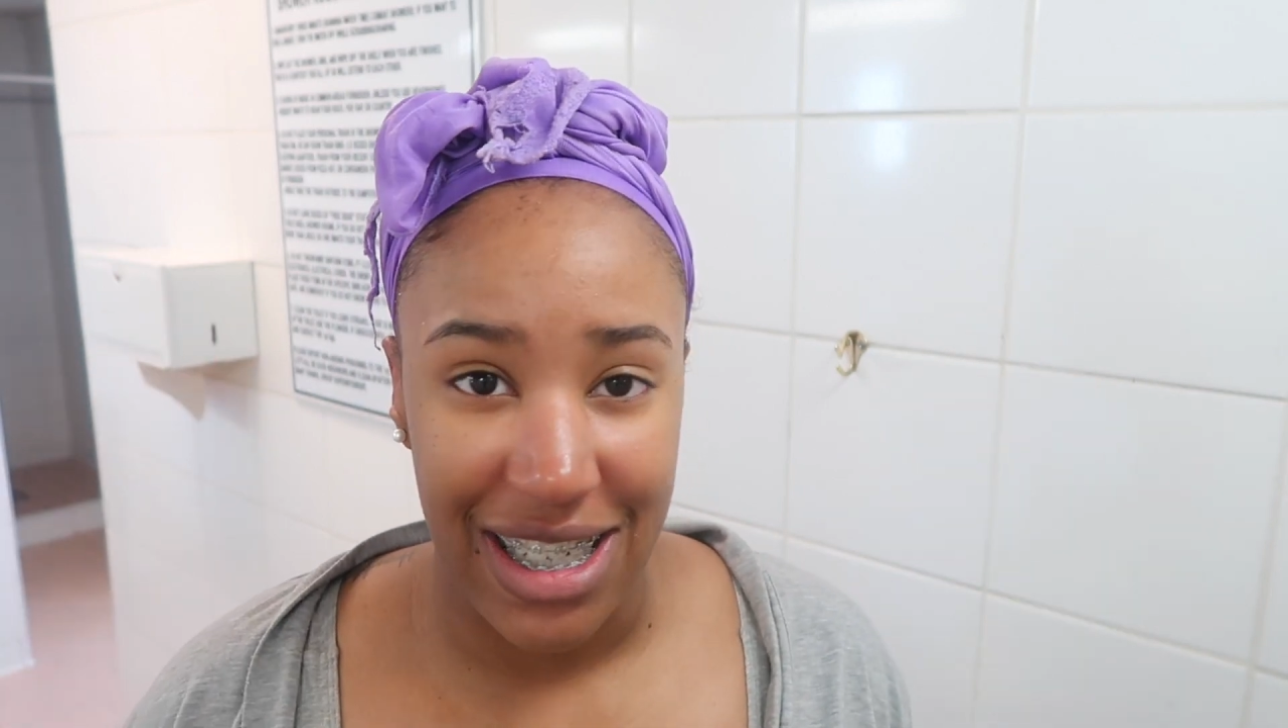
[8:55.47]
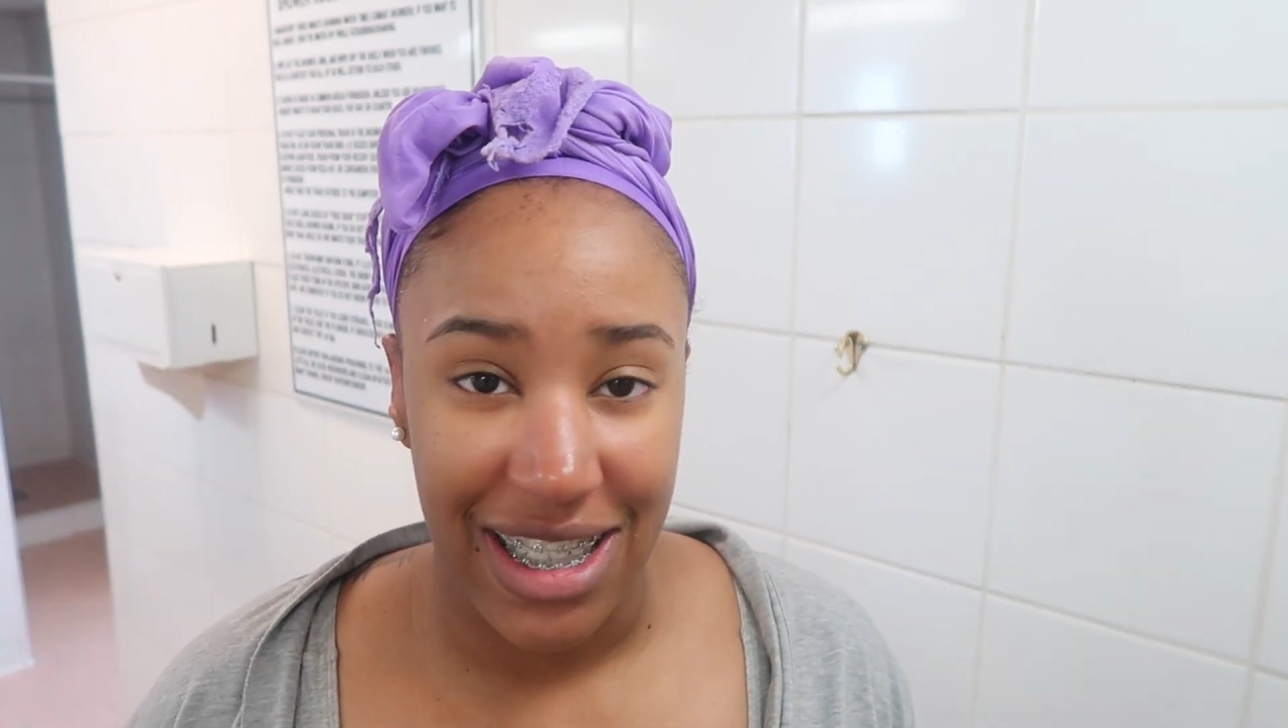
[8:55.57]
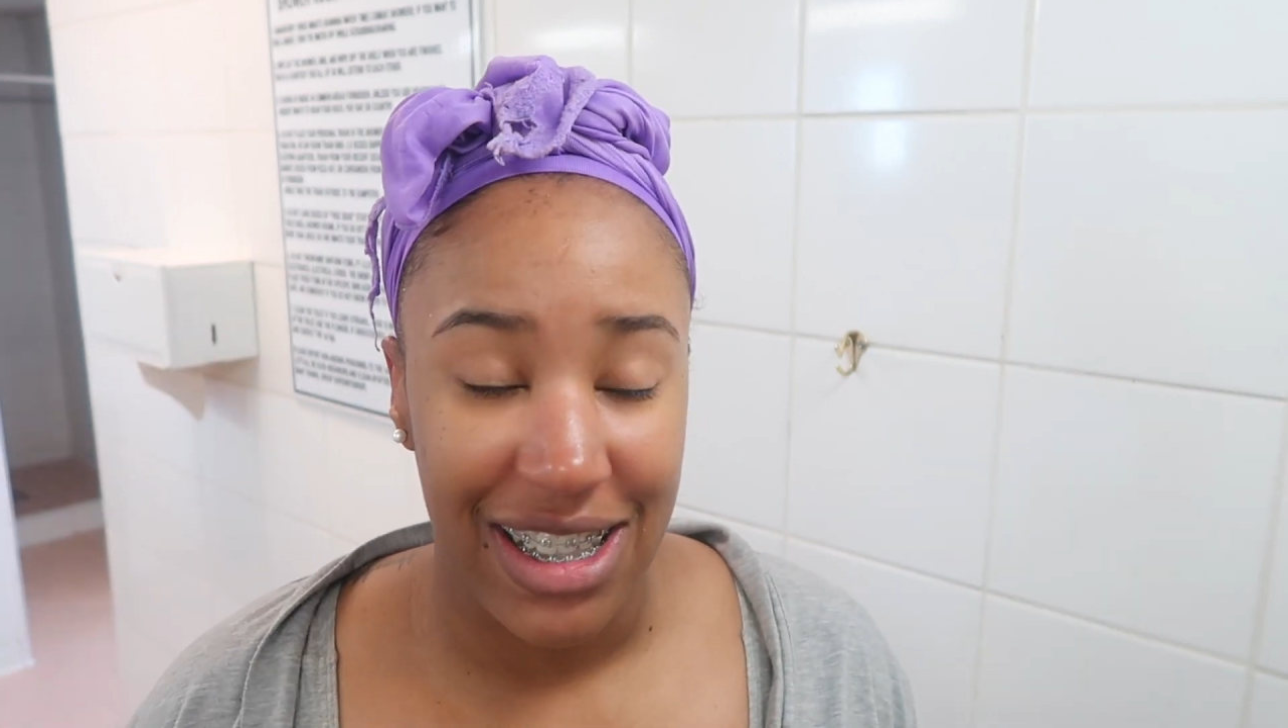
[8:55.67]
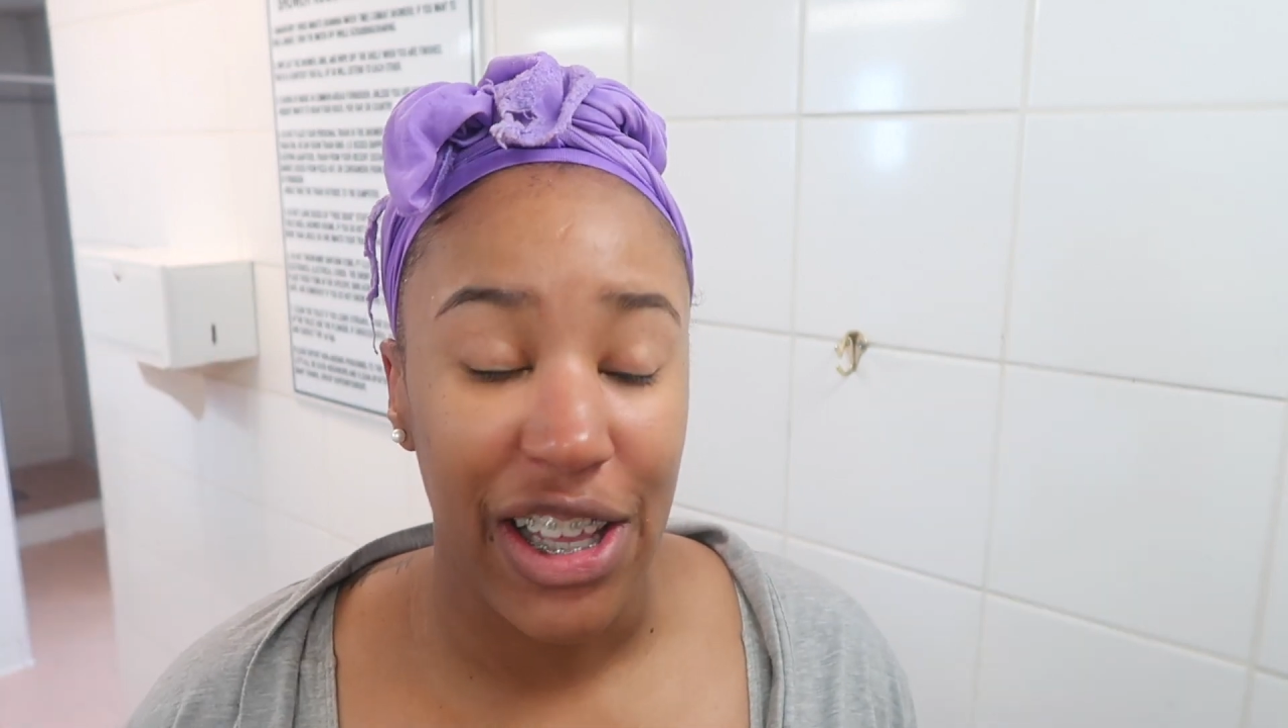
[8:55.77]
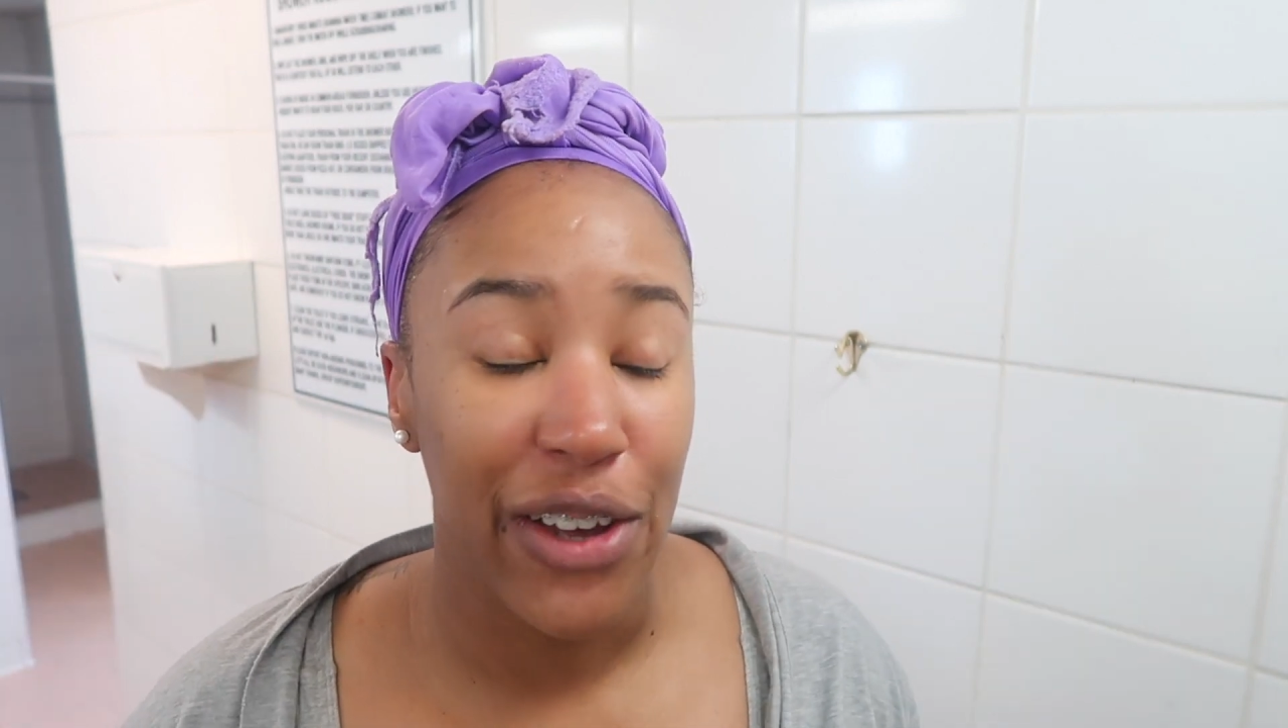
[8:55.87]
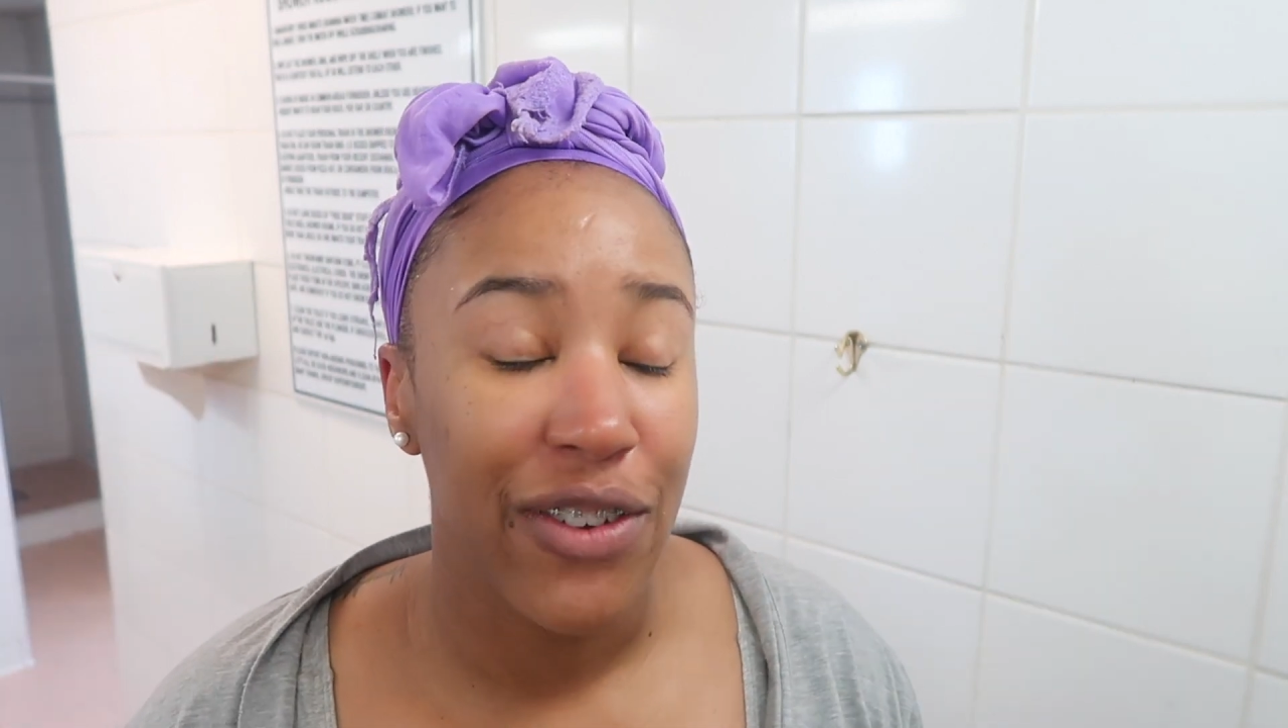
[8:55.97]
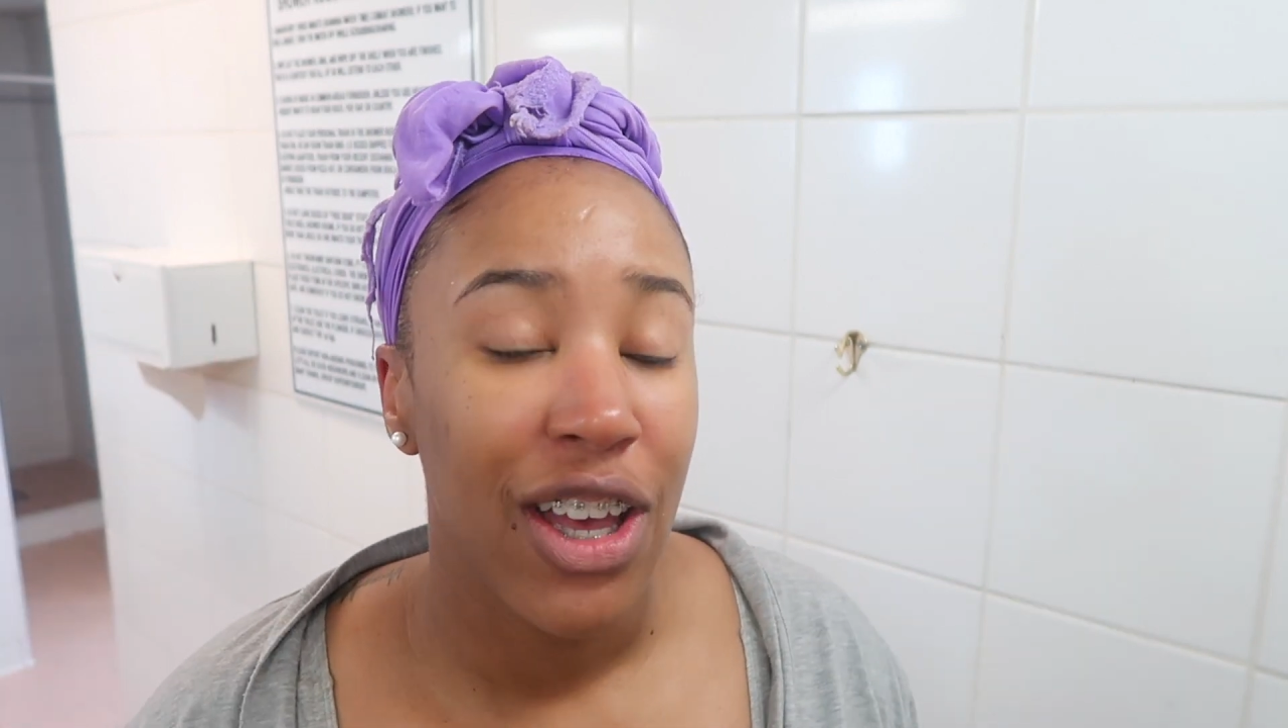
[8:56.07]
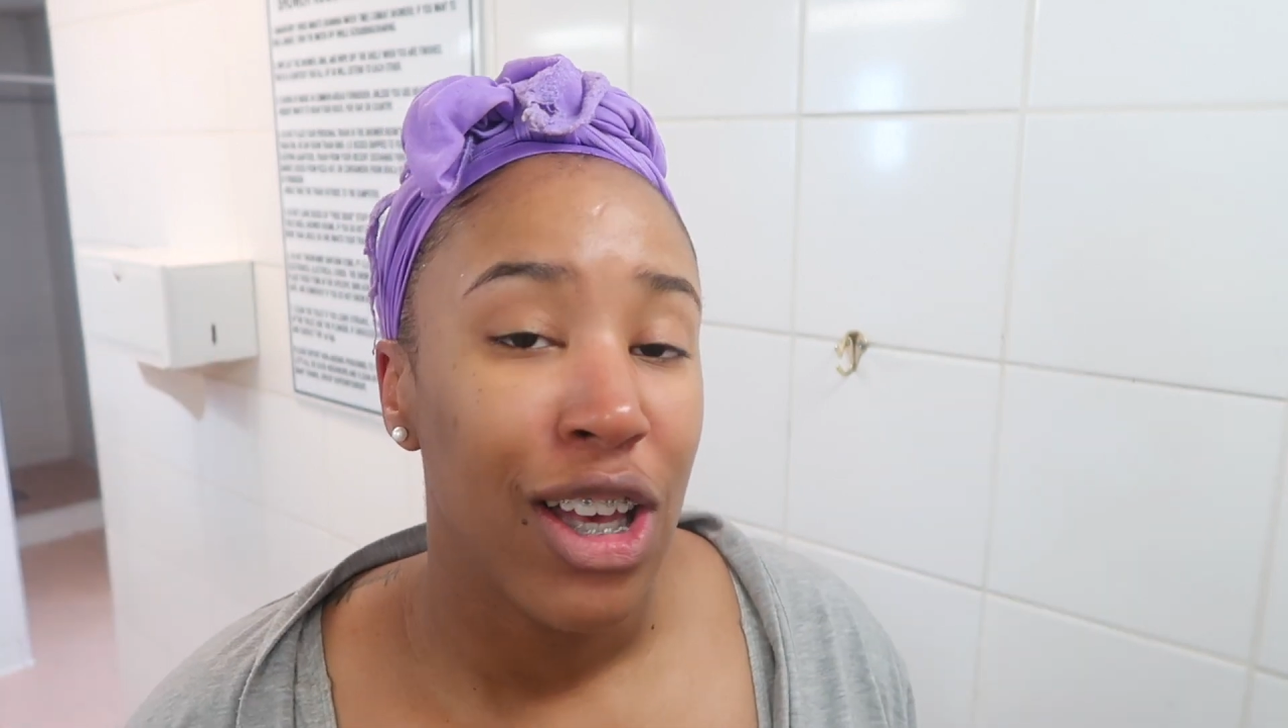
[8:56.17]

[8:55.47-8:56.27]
of good stuff.